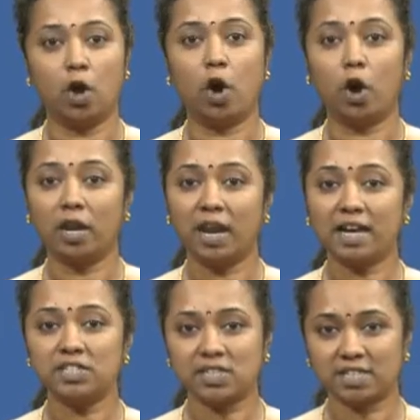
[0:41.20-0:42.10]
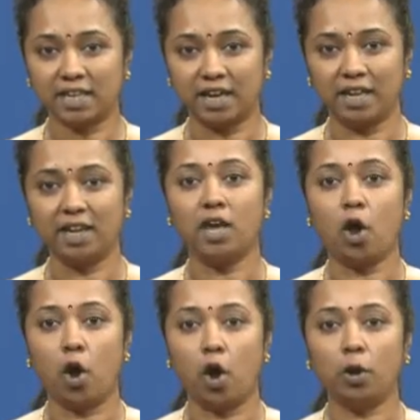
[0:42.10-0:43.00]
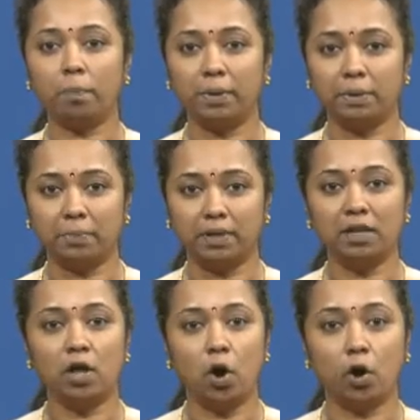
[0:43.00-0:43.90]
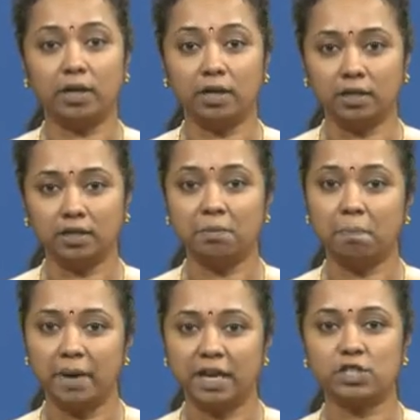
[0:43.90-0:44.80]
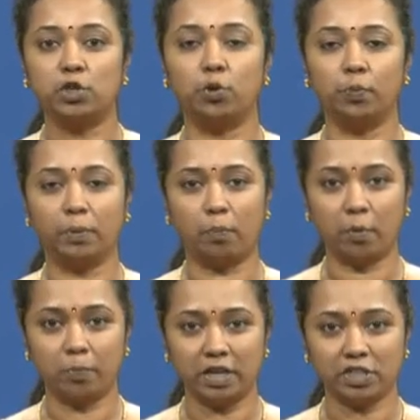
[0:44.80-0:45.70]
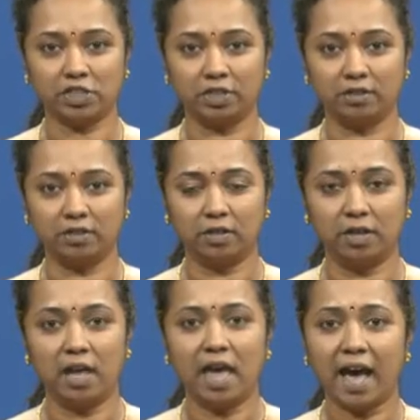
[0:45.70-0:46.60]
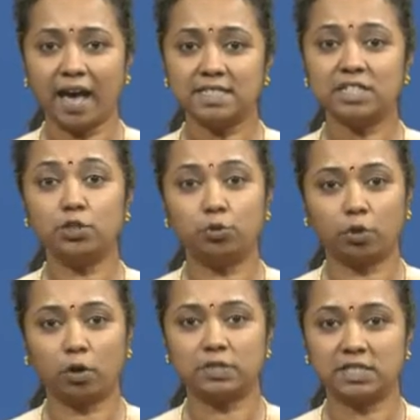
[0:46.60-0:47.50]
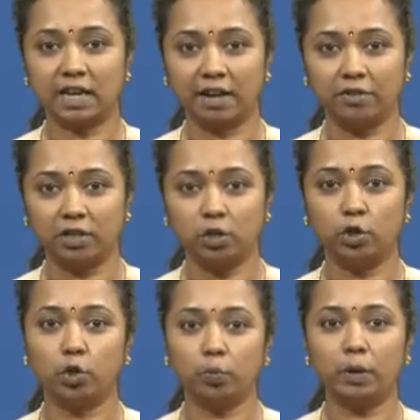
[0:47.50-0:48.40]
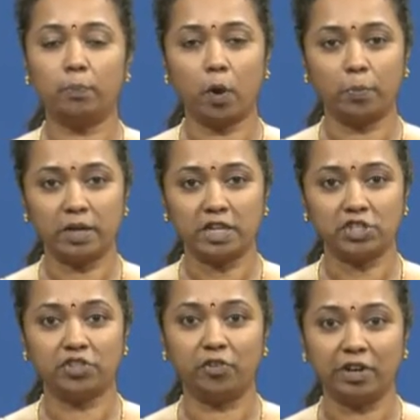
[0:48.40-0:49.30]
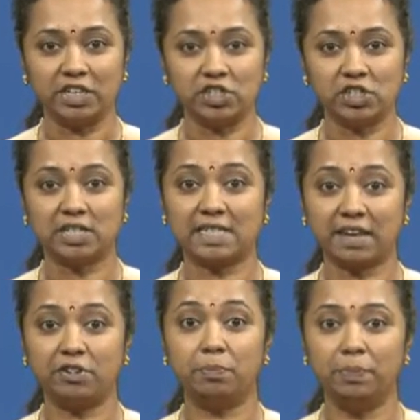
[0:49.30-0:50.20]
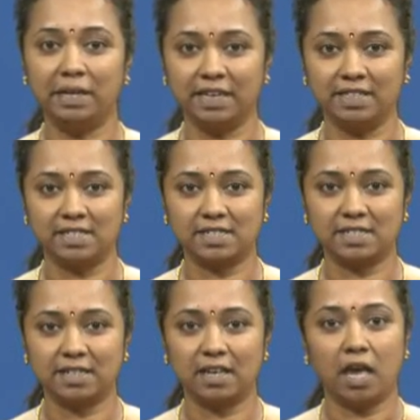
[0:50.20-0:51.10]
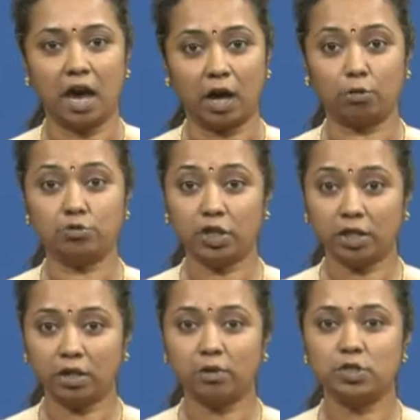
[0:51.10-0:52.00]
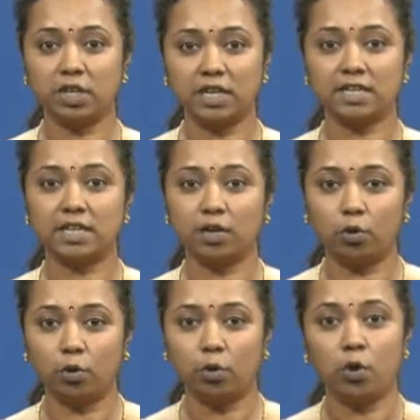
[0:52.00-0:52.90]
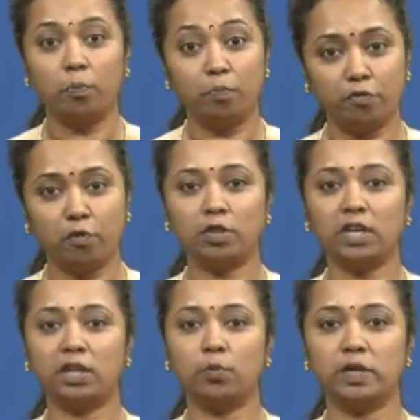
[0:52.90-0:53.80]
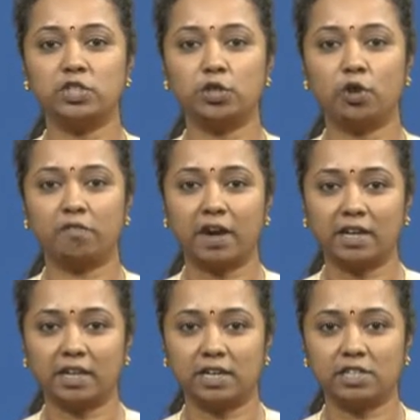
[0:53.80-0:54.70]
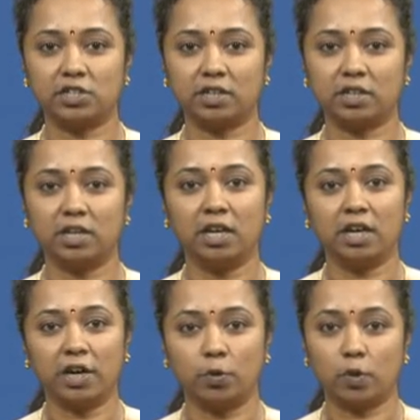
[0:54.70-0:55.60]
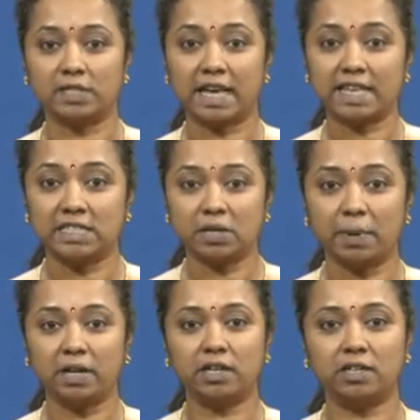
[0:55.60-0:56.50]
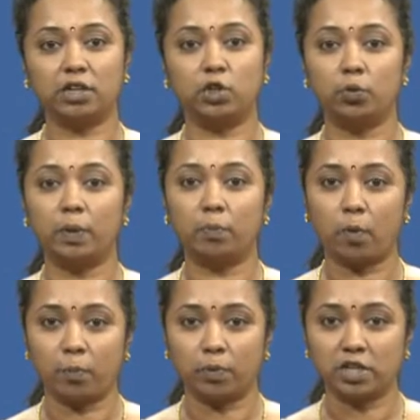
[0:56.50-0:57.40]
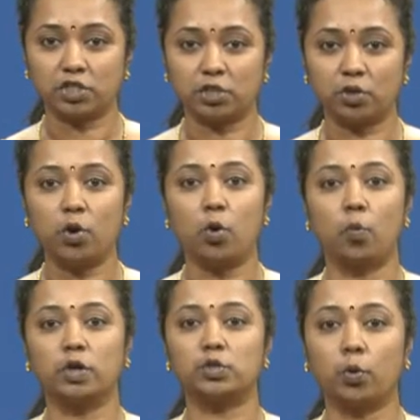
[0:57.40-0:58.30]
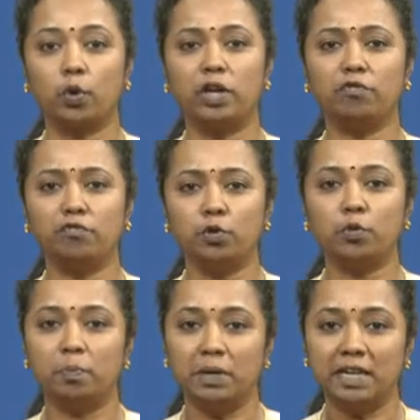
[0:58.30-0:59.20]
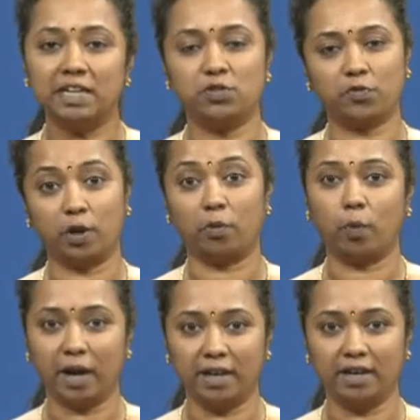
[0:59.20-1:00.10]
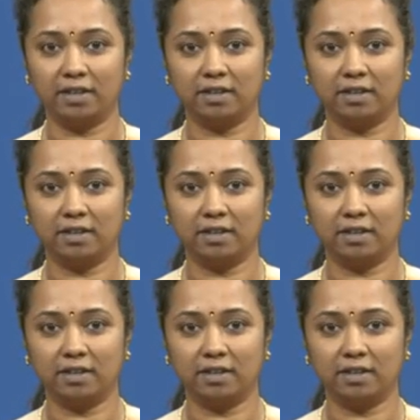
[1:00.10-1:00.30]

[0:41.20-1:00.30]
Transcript: On larger scale, all people on earth makes human population. As in 2011, human population reached 7 billions. Around 10,000 years ago, before the invention of agriculture, it was estimated that human population was only few millions for a while.